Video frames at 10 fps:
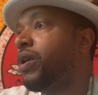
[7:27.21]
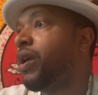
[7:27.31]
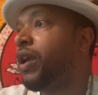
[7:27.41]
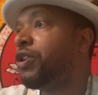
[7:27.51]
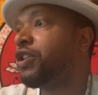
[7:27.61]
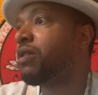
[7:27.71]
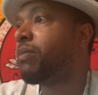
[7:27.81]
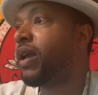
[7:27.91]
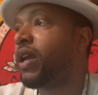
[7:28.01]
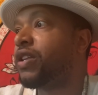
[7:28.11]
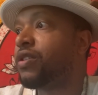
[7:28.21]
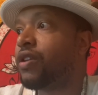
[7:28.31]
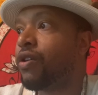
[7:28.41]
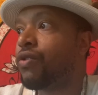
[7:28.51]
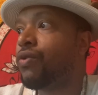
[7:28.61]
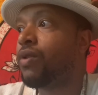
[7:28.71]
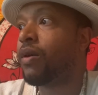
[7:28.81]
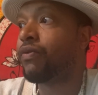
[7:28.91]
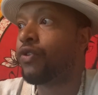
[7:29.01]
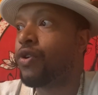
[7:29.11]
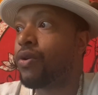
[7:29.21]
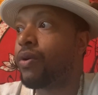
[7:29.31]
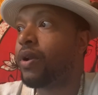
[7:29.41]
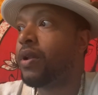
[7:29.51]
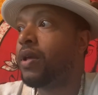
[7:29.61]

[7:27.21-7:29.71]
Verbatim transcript: he should make a circle of urine